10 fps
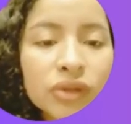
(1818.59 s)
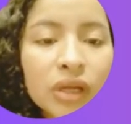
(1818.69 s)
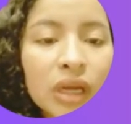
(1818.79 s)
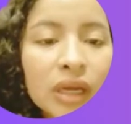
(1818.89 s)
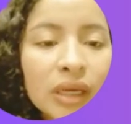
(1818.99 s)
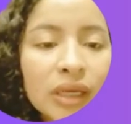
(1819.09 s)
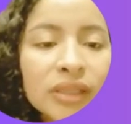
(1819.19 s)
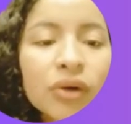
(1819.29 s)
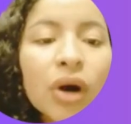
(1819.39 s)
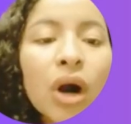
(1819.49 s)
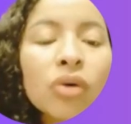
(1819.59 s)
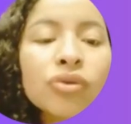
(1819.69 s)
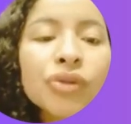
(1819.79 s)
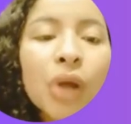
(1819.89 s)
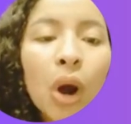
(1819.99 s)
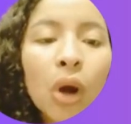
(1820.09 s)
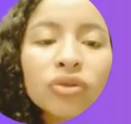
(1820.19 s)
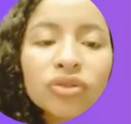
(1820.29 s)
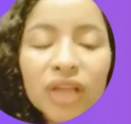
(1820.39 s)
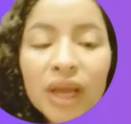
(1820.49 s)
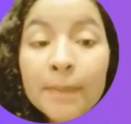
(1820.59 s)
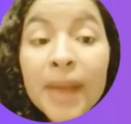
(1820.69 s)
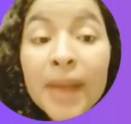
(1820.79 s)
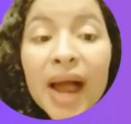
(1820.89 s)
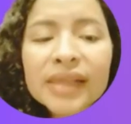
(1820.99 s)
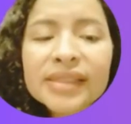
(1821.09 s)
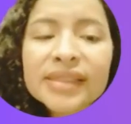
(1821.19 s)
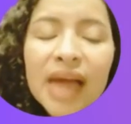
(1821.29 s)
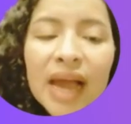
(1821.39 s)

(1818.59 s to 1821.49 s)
It runs on the back side